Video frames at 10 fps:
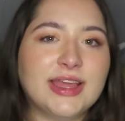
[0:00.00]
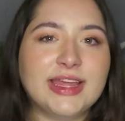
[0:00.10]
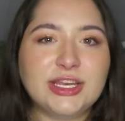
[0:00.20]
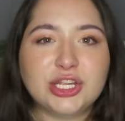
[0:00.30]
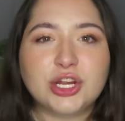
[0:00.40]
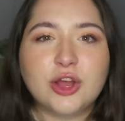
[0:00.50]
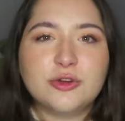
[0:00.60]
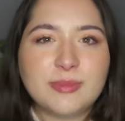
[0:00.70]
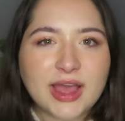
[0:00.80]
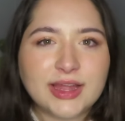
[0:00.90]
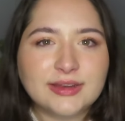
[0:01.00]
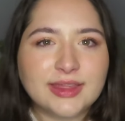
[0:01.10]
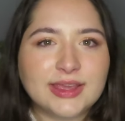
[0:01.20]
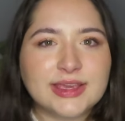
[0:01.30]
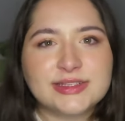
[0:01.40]
in your own mind,
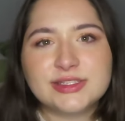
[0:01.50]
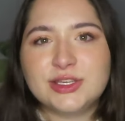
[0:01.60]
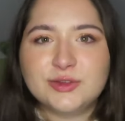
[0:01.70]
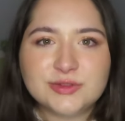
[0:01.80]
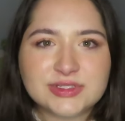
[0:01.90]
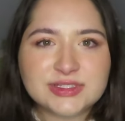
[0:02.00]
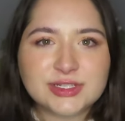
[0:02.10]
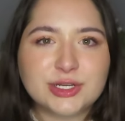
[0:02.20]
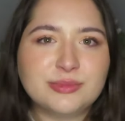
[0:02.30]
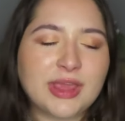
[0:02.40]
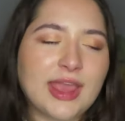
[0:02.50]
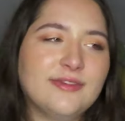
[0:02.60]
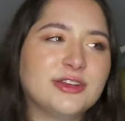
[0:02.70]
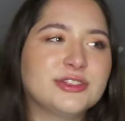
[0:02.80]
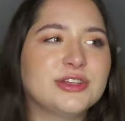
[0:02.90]
like, excuse certain
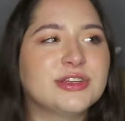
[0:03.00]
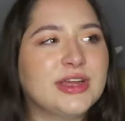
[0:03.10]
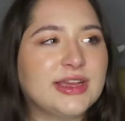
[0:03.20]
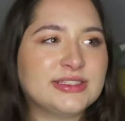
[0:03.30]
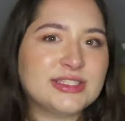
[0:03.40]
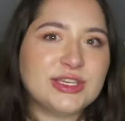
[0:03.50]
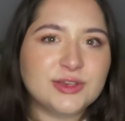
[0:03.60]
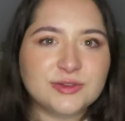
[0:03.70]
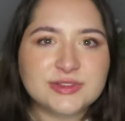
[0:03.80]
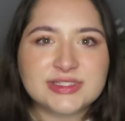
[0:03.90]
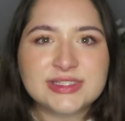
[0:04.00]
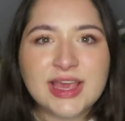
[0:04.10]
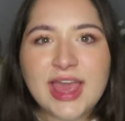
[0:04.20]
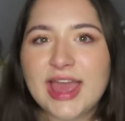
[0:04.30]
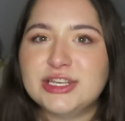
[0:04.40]
behaviors or excuse
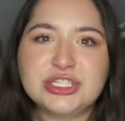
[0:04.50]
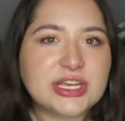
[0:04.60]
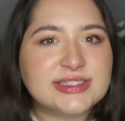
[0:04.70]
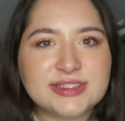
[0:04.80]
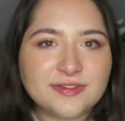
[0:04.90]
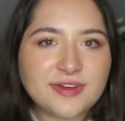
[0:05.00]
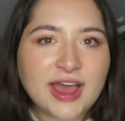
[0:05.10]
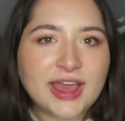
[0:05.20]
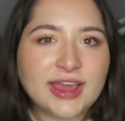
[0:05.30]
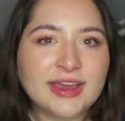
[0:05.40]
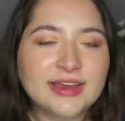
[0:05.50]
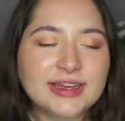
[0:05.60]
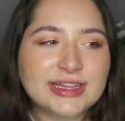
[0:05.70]
and justify,